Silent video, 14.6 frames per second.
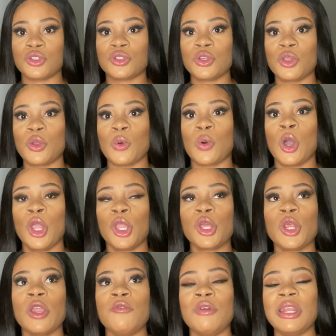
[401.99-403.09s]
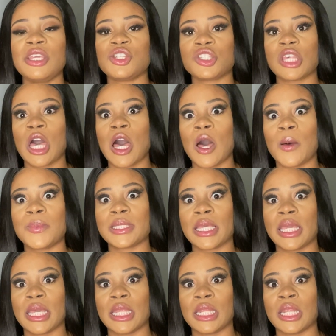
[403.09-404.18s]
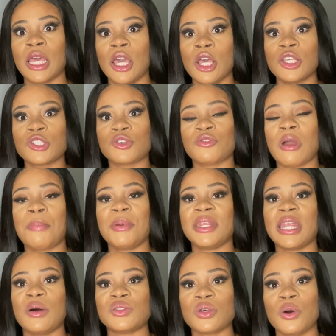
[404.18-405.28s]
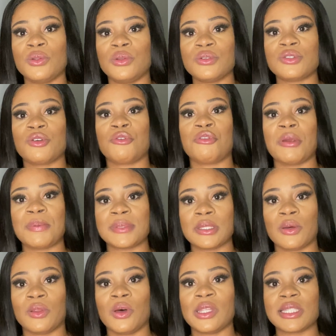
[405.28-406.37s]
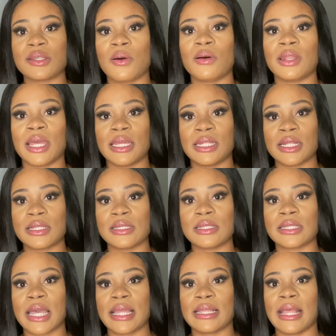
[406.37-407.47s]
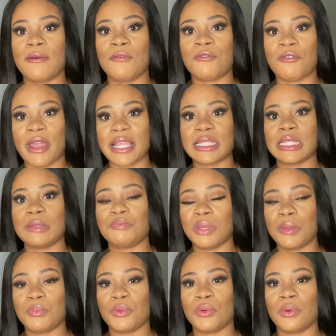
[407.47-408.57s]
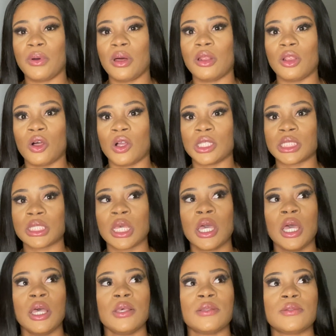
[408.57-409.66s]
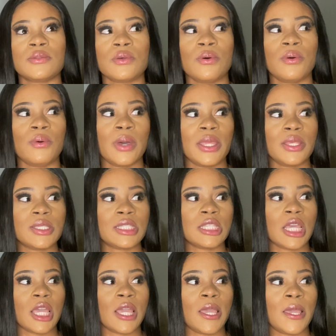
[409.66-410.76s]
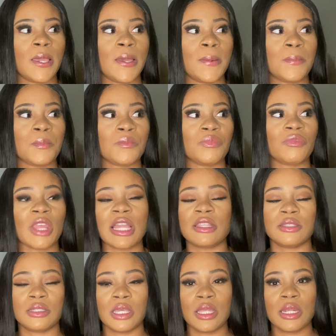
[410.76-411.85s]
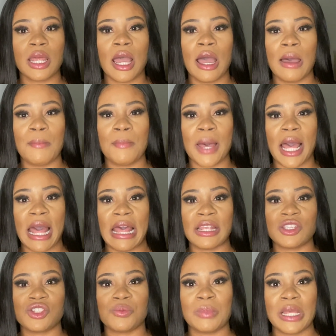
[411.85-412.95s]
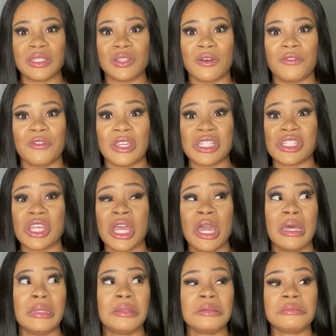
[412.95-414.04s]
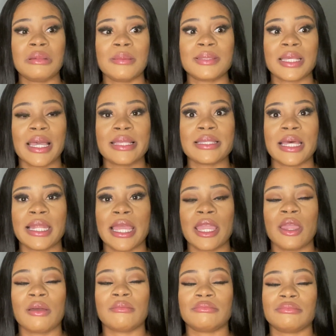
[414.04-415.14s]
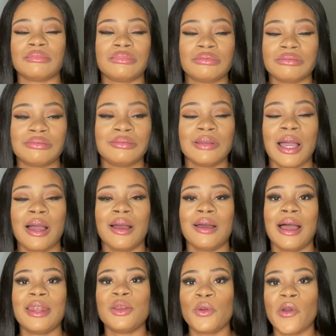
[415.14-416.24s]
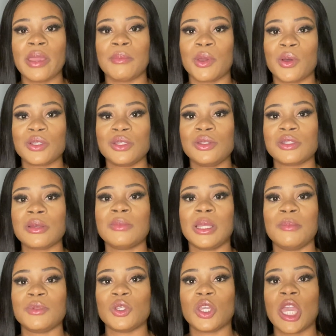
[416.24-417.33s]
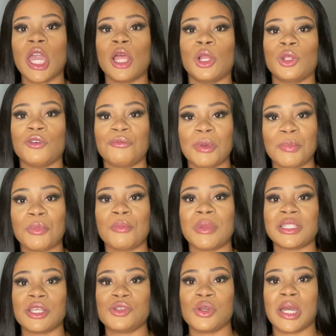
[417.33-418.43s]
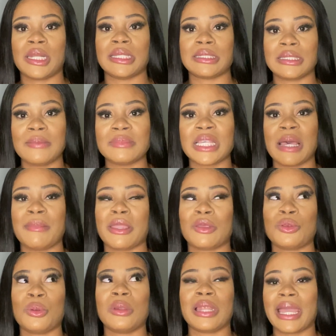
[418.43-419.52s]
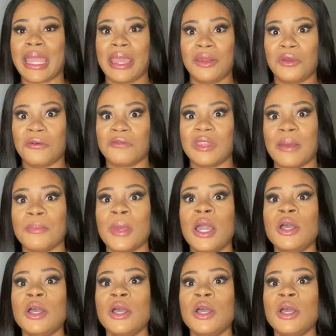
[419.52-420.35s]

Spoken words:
So you know, it really just helps in scrapping out all those creeps on all this online dating site that frighten people a lot. So when you say like Tinder, Match, Plenty of Fish, those websites are like annoying because, you know, sometimes you get a lot of people messaging at the same time and you don't like any of them.